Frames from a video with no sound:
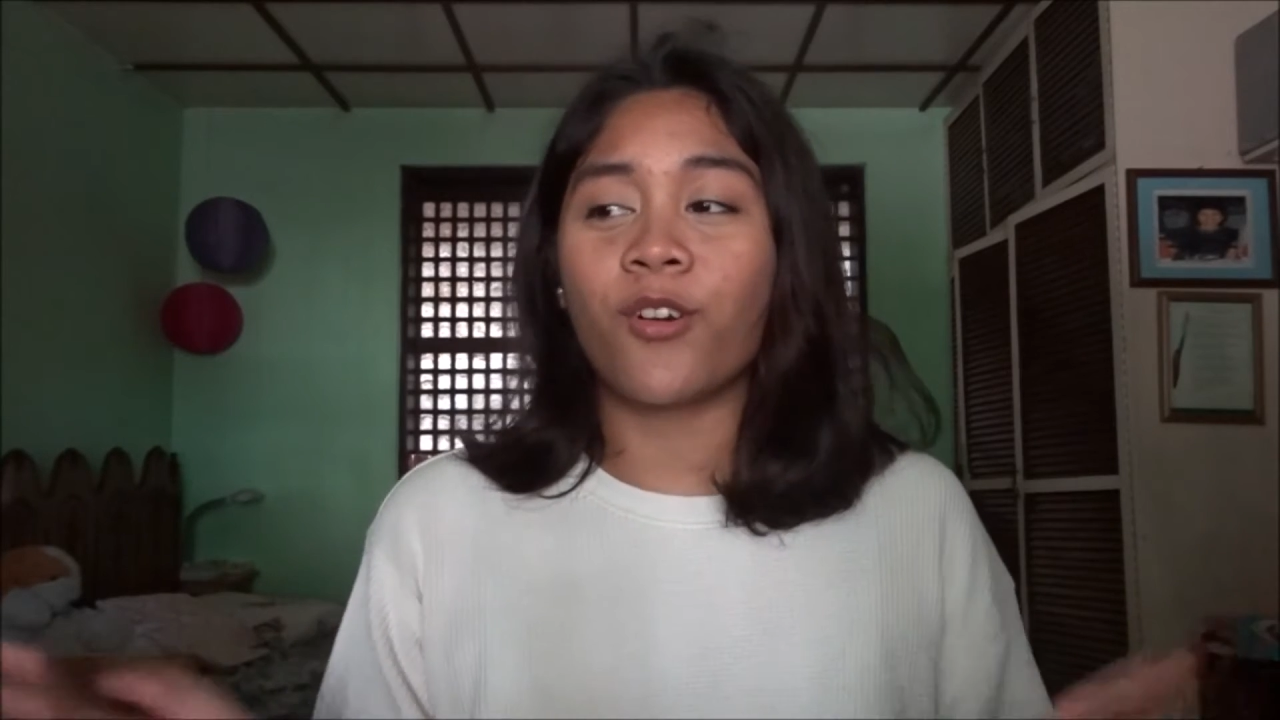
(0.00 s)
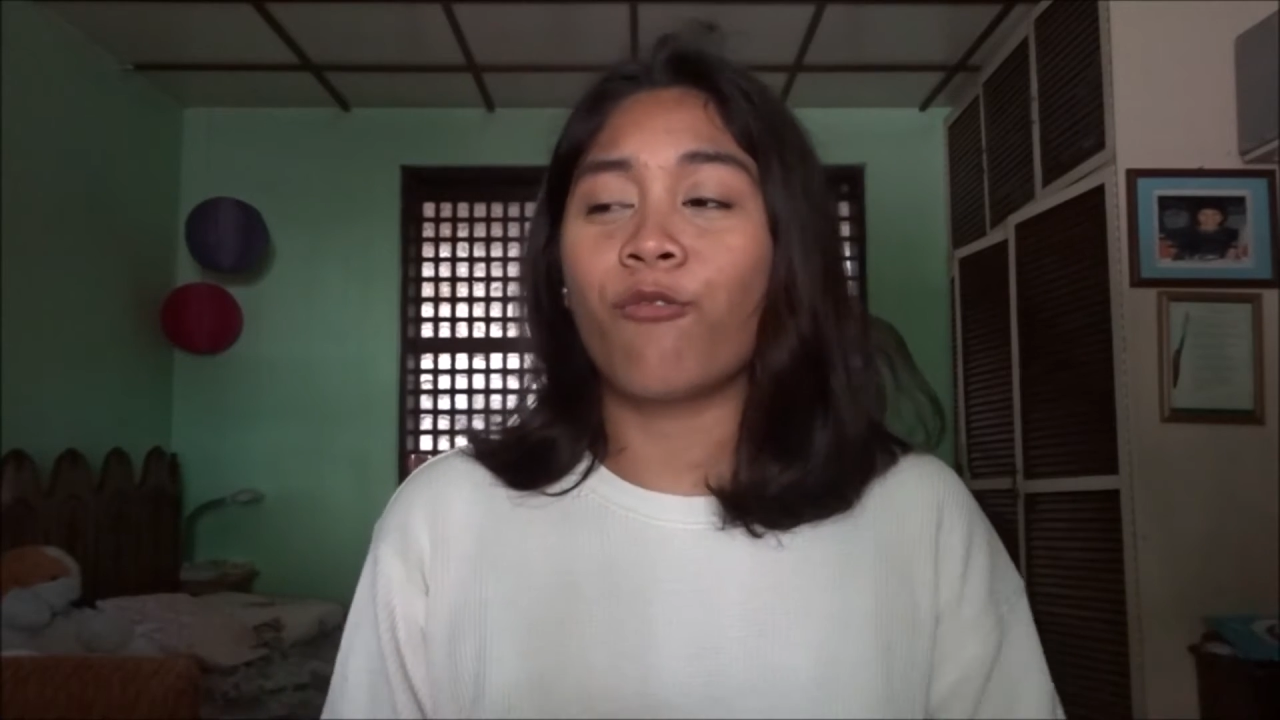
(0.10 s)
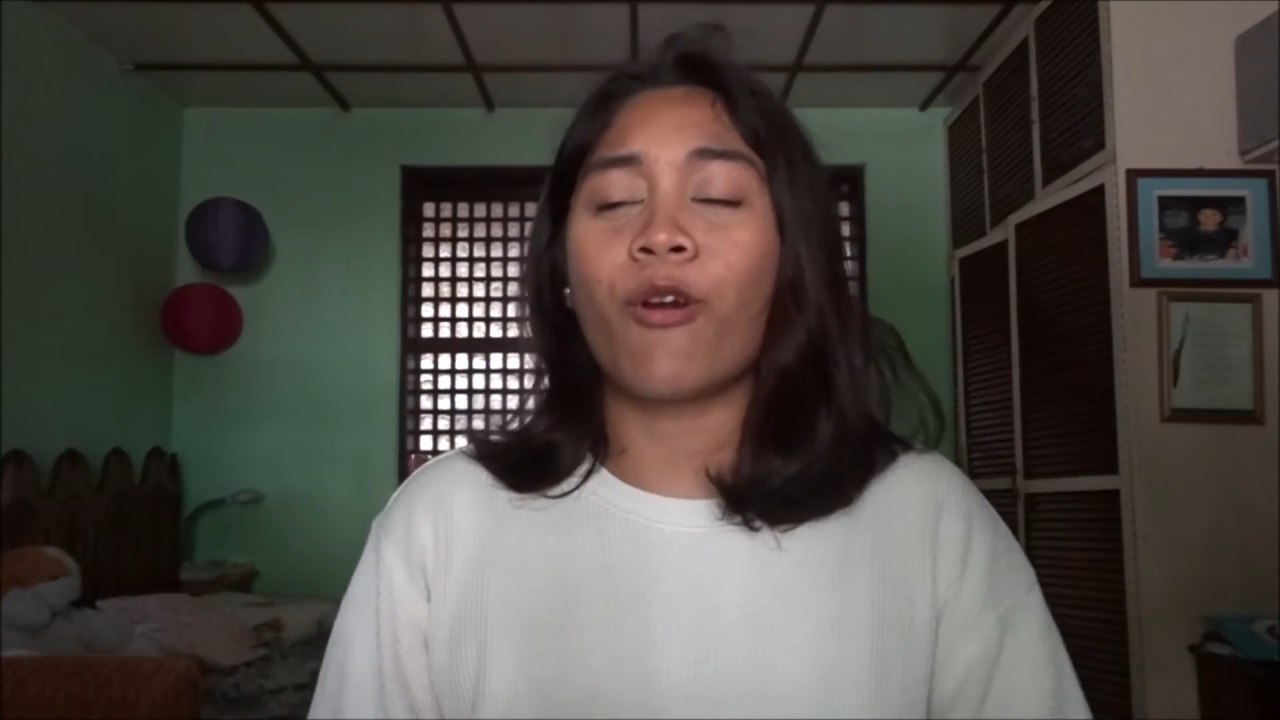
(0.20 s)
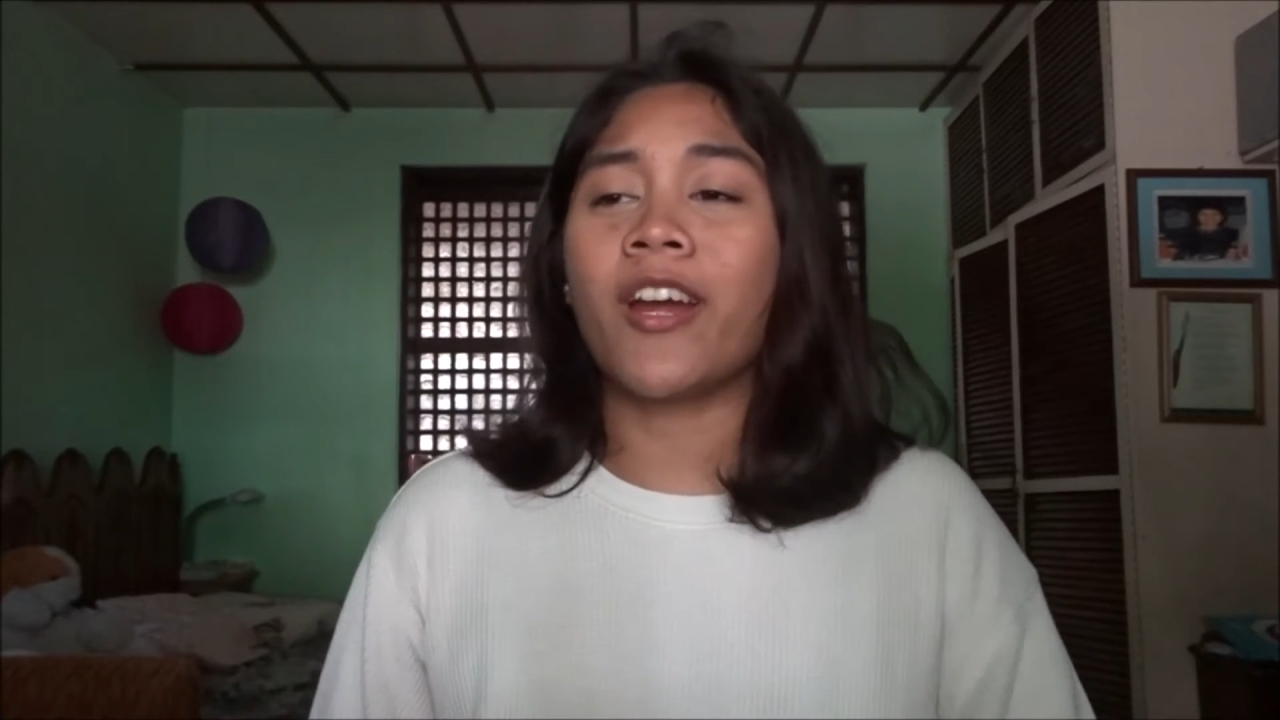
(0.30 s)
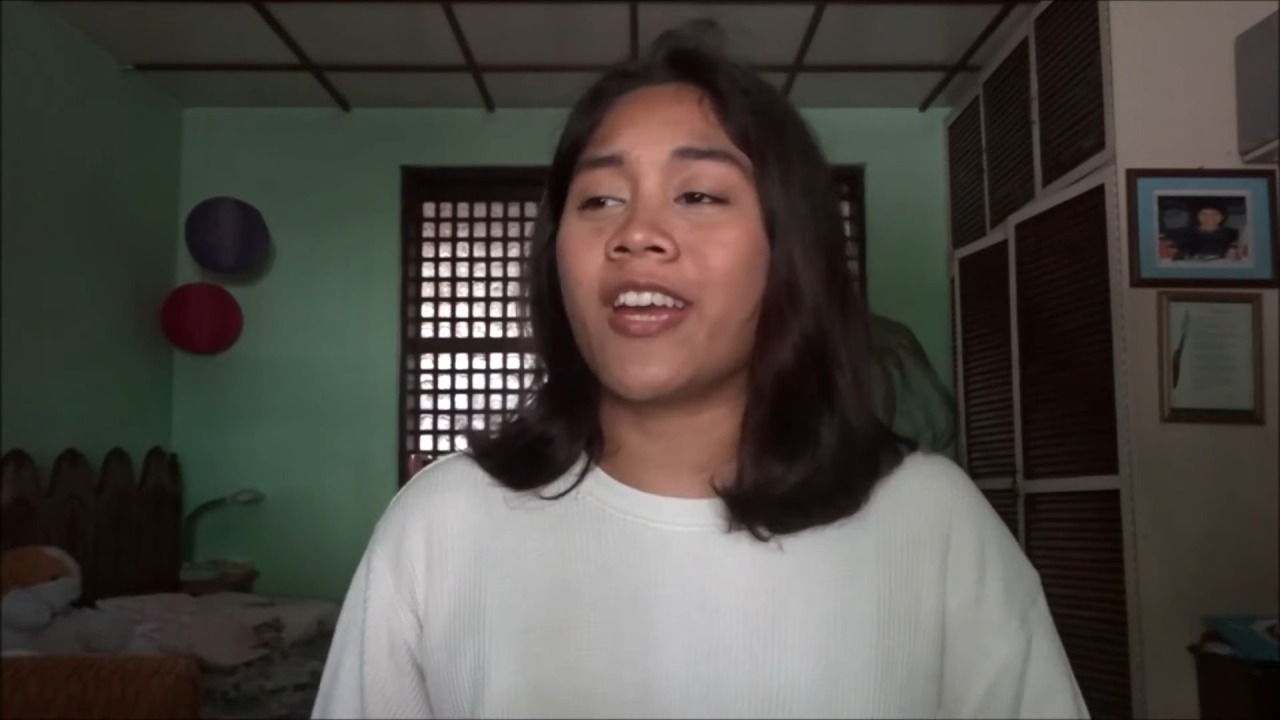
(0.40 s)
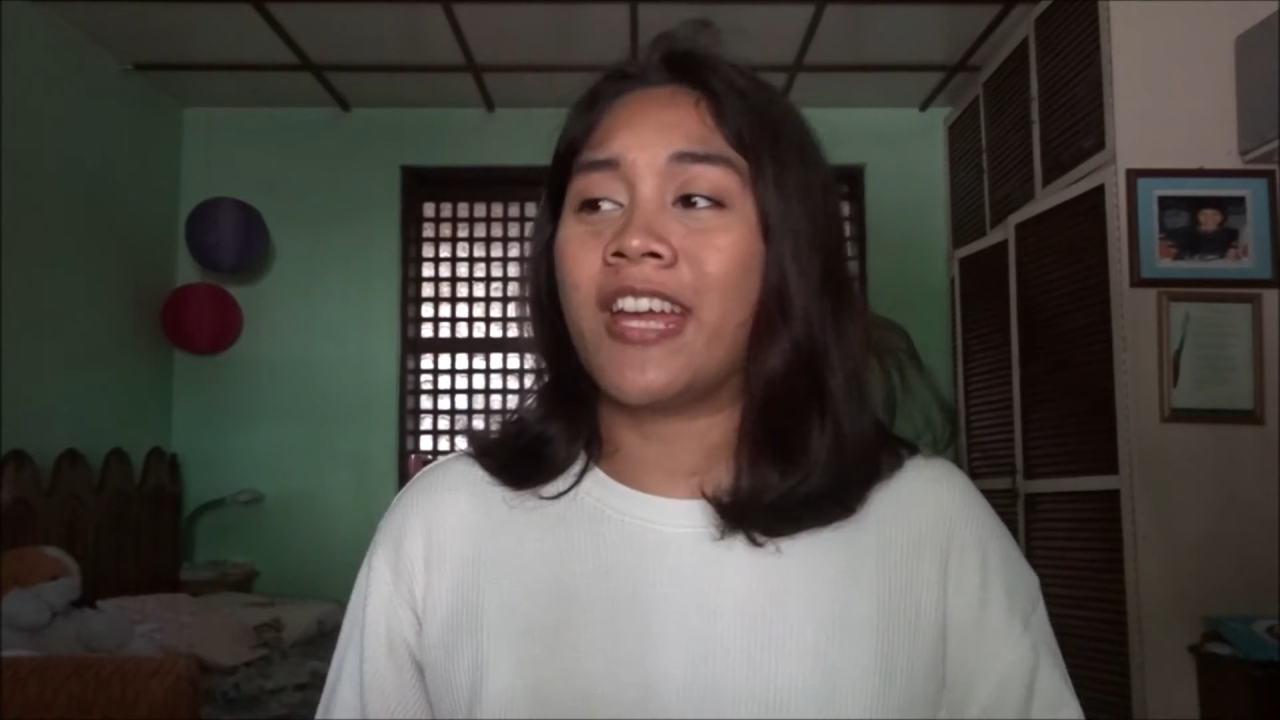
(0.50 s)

or wear